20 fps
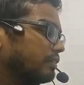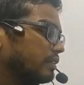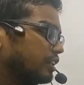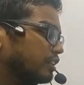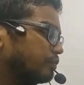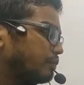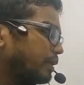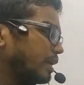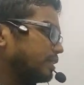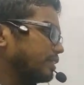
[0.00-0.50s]

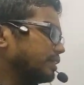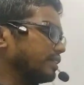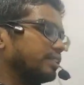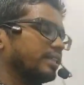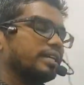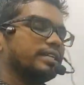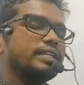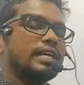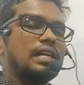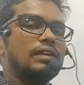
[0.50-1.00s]
The space
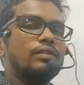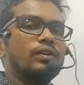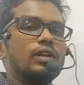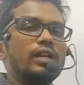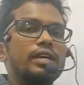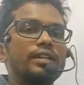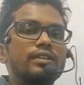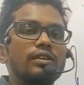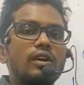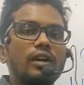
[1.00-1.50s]
inside the
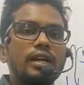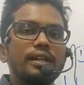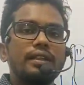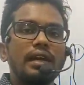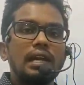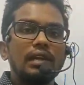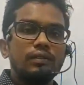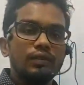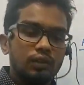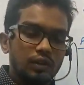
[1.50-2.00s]
alveoli is called as
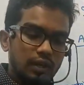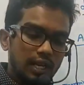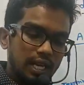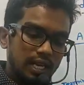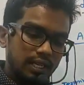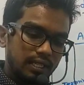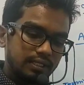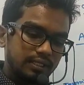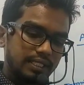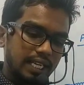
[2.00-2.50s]

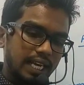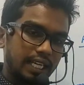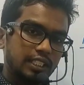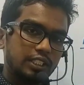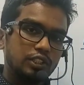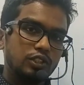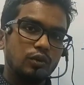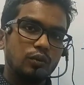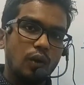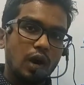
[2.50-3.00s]
alveolar sac.
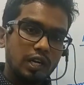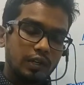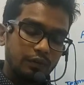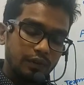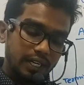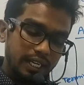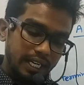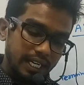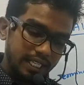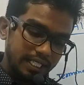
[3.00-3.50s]
So what
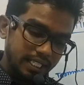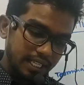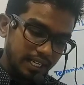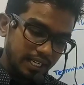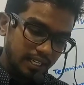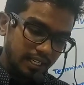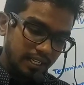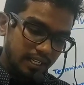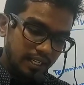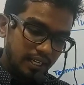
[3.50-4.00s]
we need
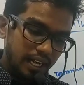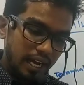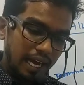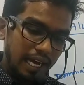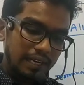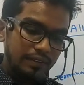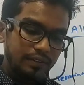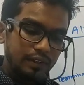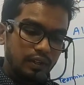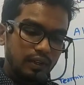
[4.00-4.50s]
here?
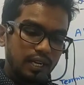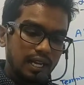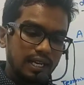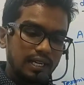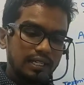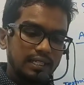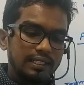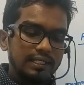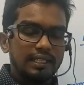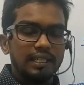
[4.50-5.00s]

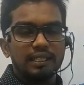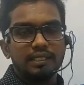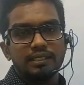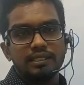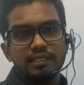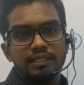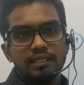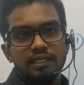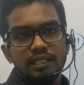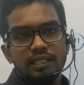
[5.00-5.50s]
Alveolar
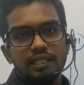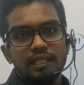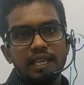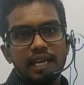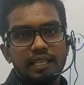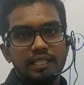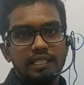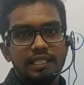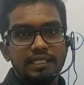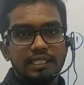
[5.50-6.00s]
ducts.
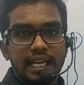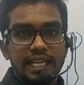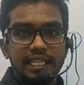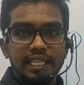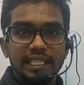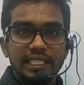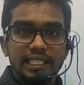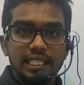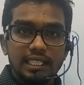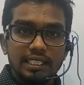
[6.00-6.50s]
They are the
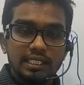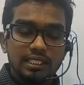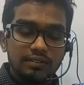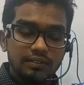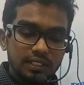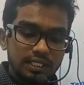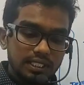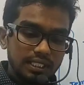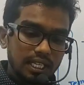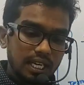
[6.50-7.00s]
tiny ducts
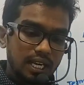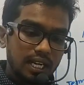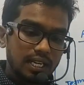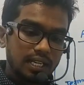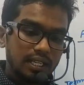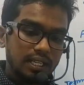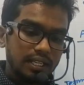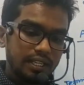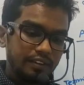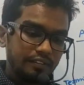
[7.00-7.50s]
which are,